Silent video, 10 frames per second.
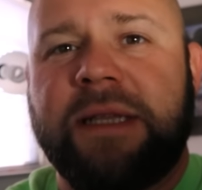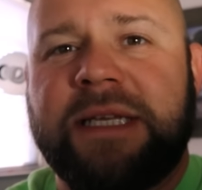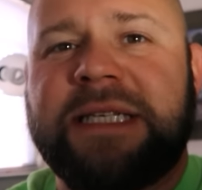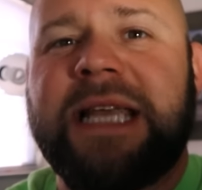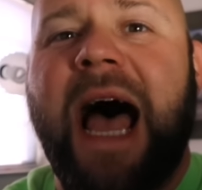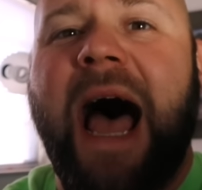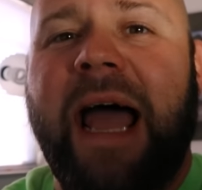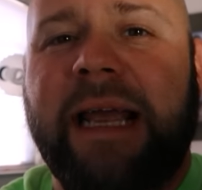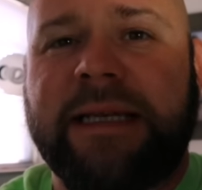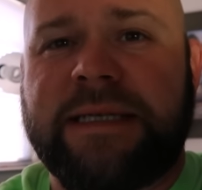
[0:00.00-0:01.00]

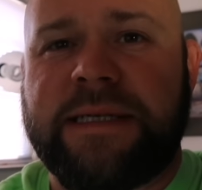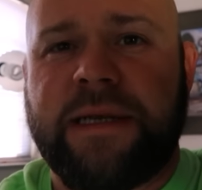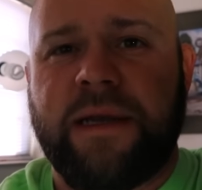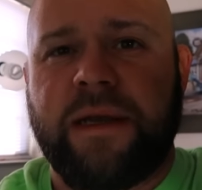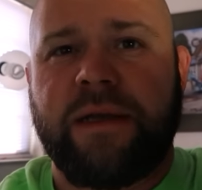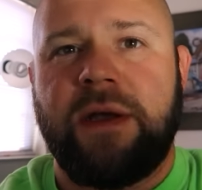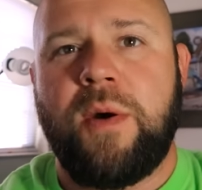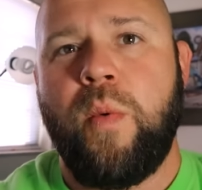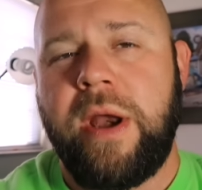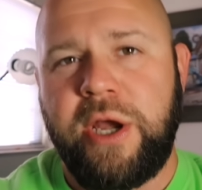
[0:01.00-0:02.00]
size
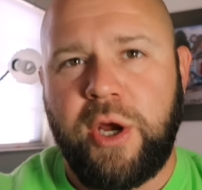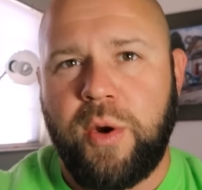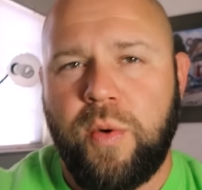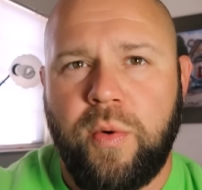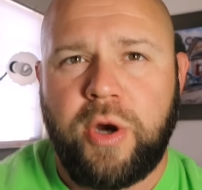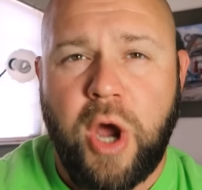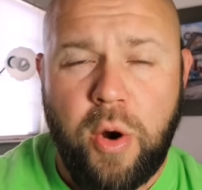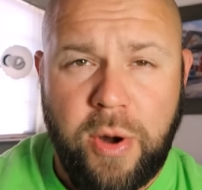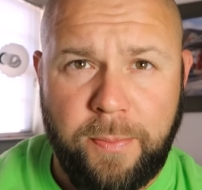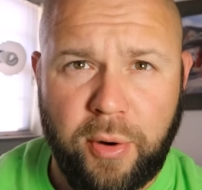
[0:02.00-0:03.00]
when you
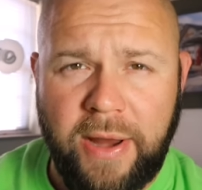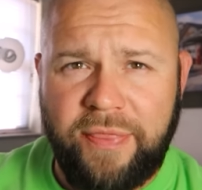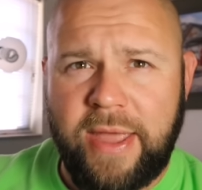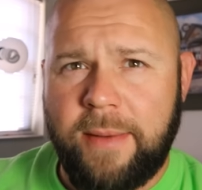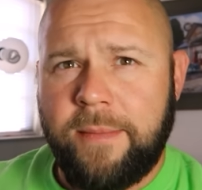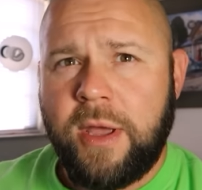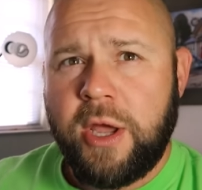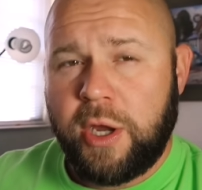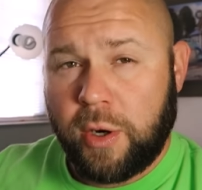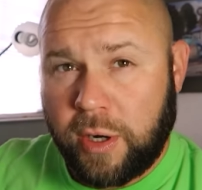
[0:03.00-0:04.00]
go to print them.
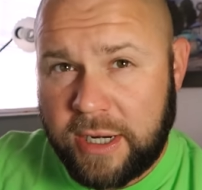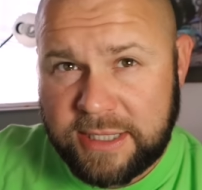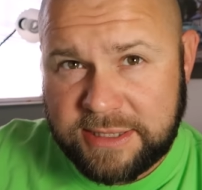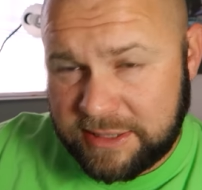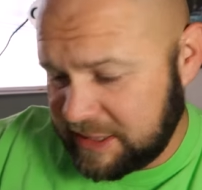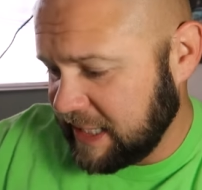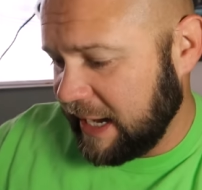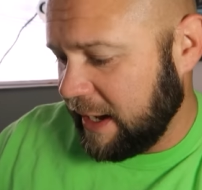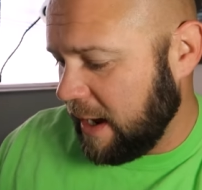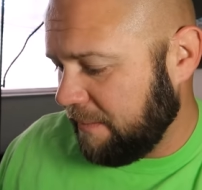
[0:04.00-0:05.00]
You're gonna
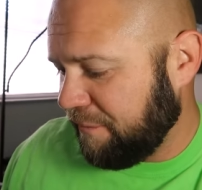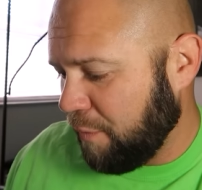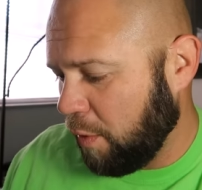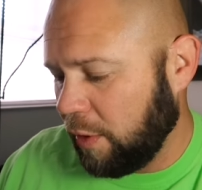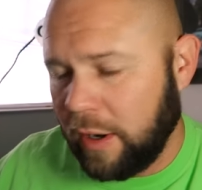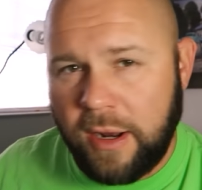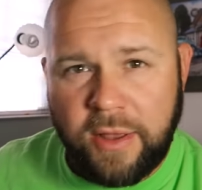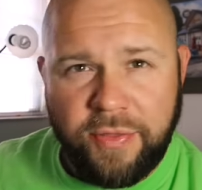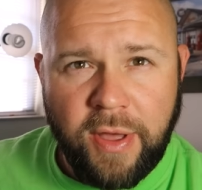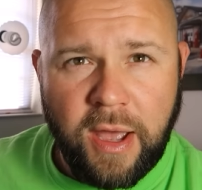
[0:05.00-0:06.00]
set it up for
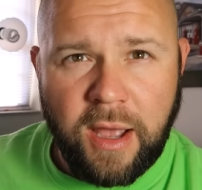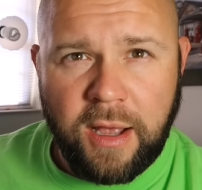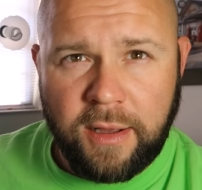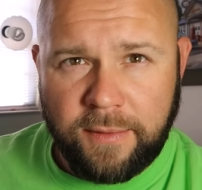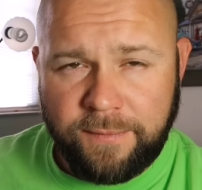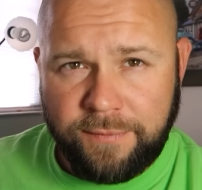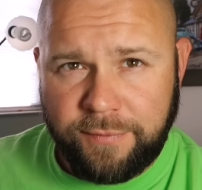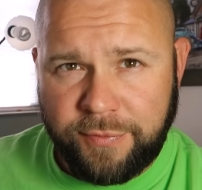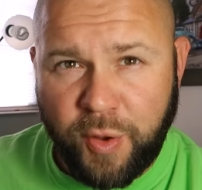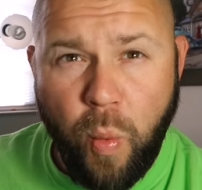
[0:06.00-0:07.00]
the
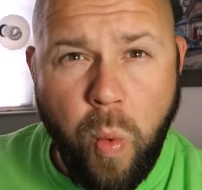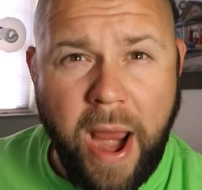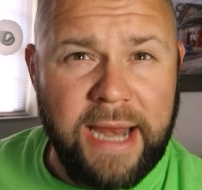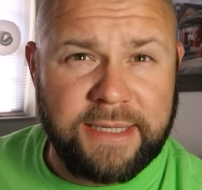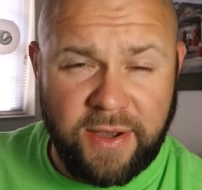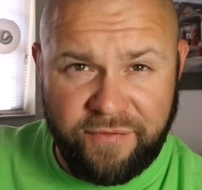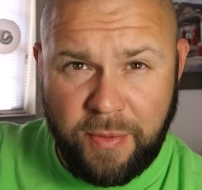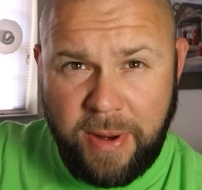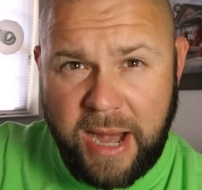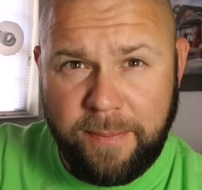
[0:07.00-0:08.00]
weight of
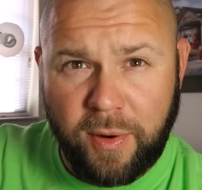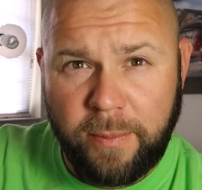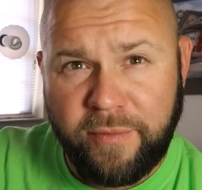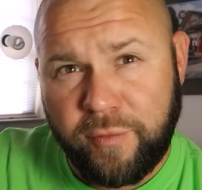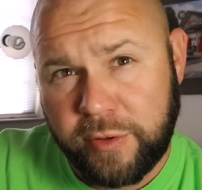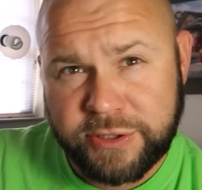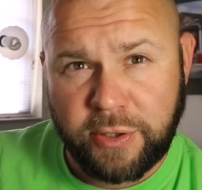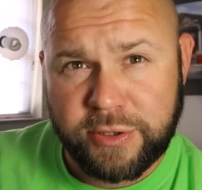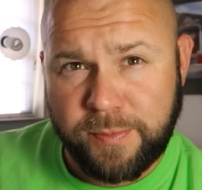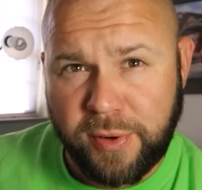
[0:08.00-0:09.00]
the paper before you
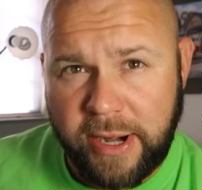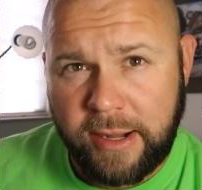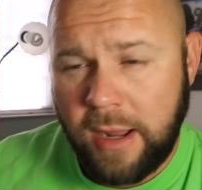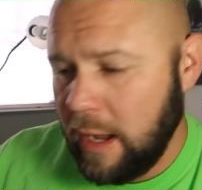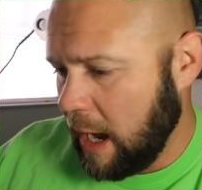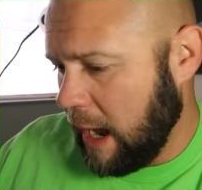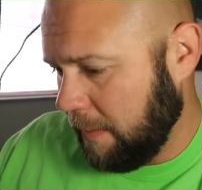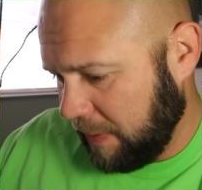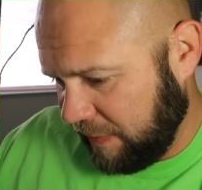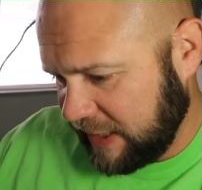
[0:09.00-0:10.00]
start to print.
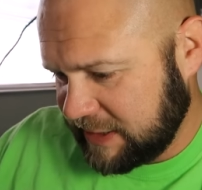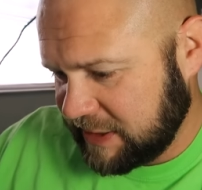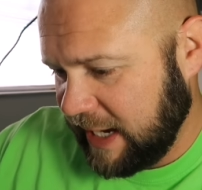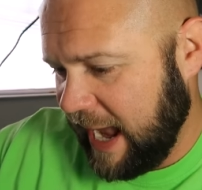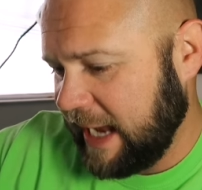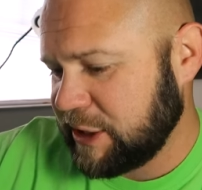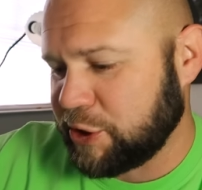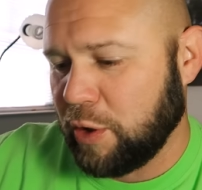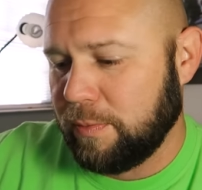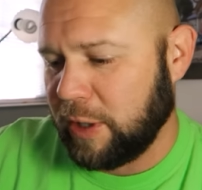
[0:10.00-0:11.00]
But this Astro